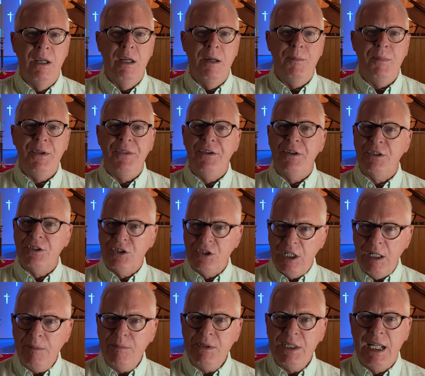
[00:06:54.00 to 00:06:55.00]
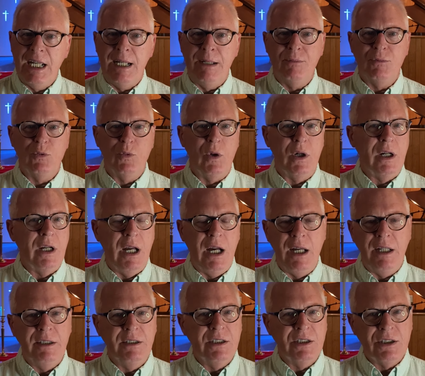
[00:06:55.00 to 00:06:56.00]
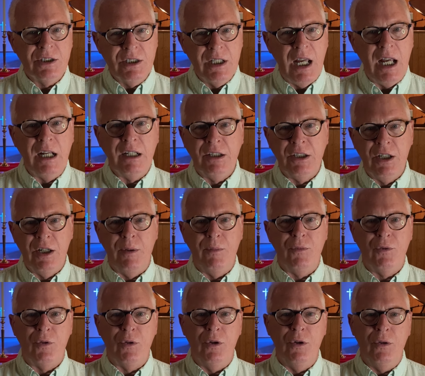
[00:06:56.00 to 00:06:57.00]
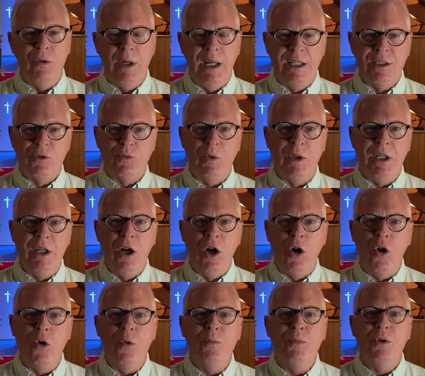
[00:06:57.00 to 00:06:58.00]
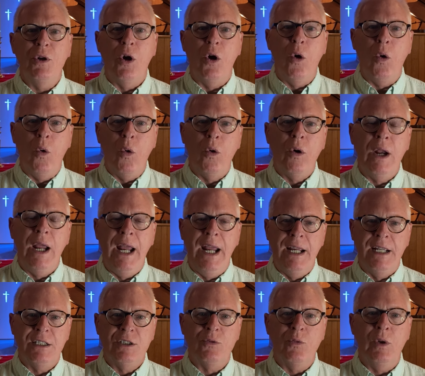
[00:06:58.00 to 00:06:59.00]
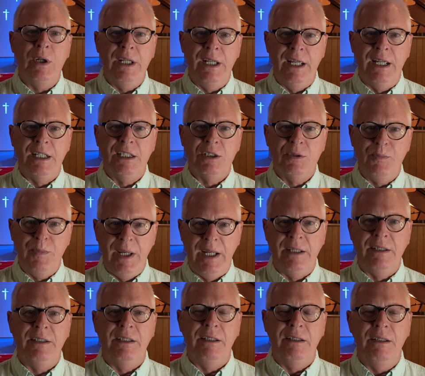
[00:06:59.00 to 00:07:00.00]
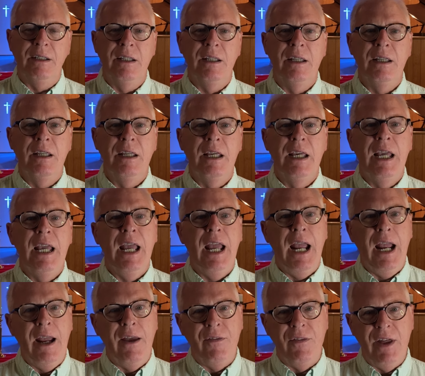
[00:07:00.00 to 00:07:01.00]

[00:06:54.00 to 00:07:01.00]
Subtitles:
But there's some times where God does not come through as we hoped or as we expected. And